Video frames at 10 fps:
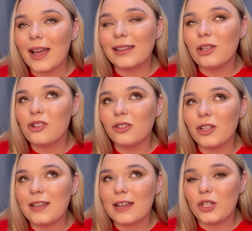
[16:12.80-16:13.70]
little
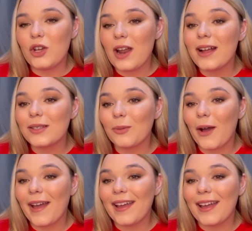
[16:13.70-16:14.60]
two nights
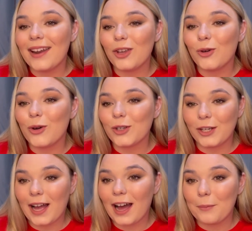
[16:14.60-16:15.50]
away in a Yorkshire
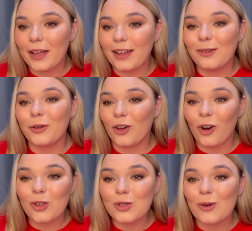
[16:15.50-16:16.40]
cabin with a
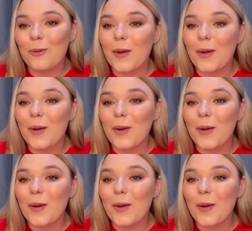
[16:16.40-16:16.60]
hot tub,